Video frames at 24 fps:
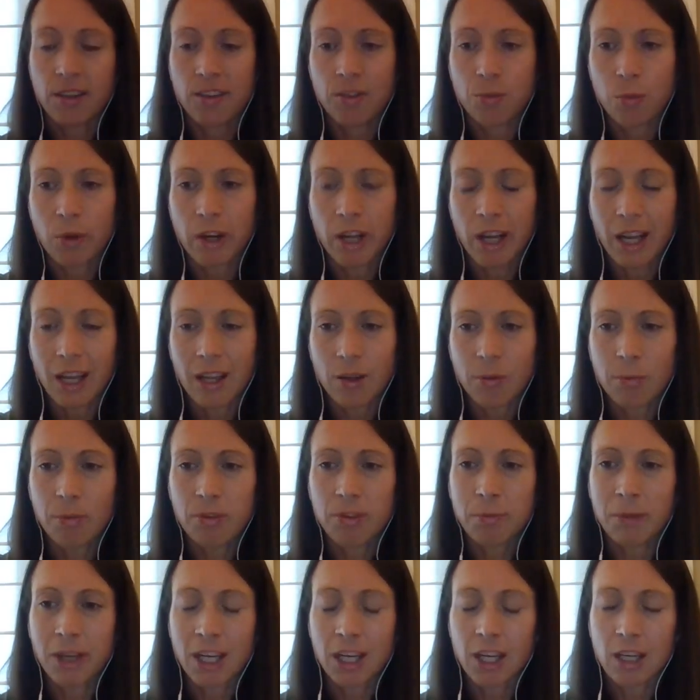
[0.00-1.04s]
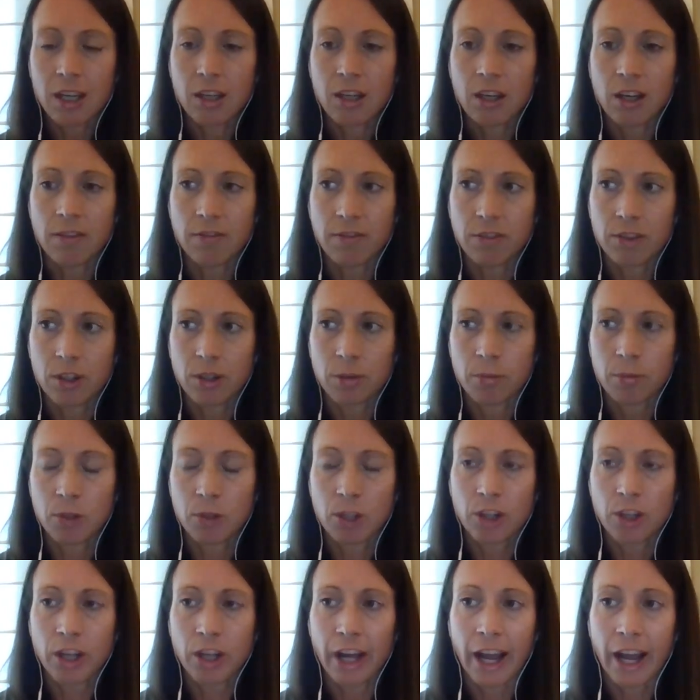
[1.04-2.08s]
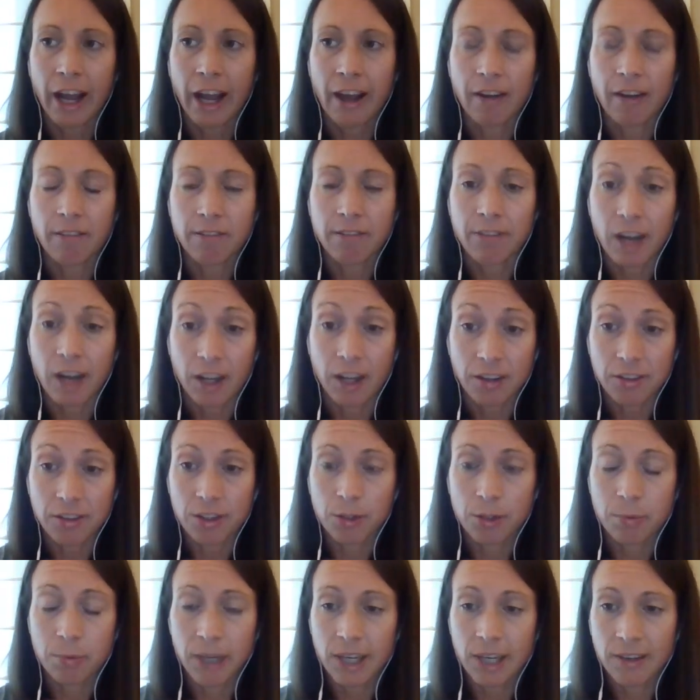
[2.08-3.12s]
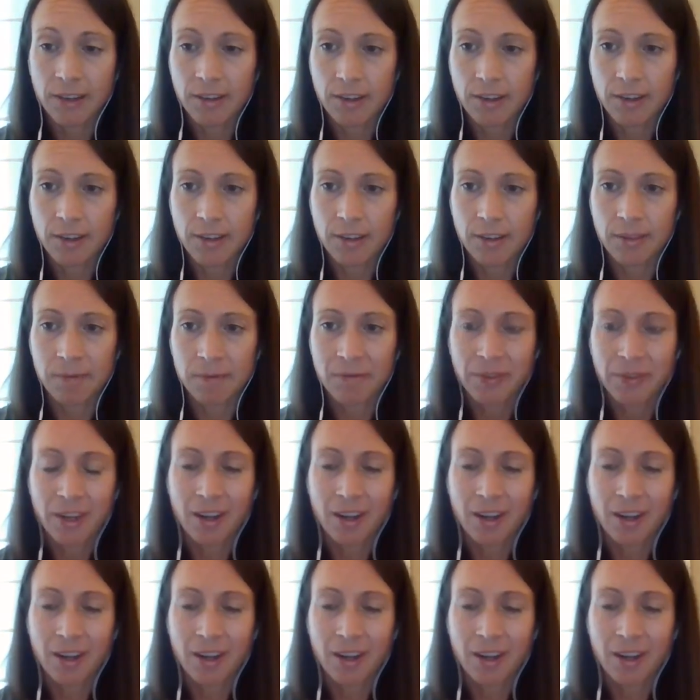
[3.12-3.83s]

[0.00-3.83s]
is what helps make it comfortable at faster paces.